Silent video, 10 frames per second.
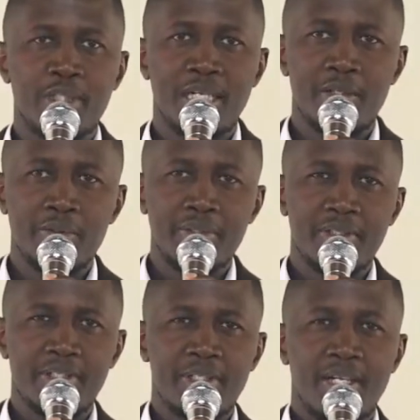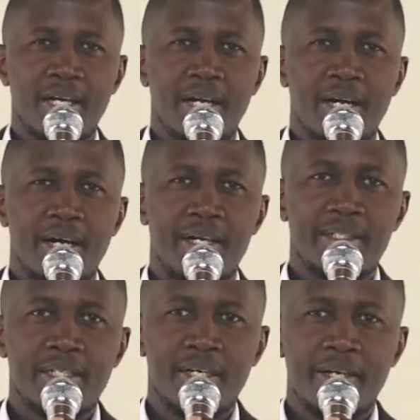town,
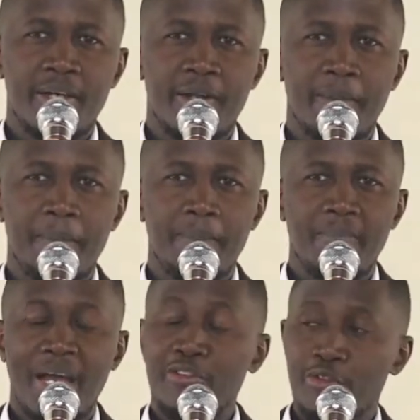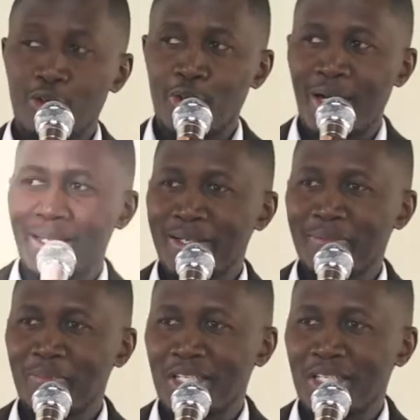and I follow her.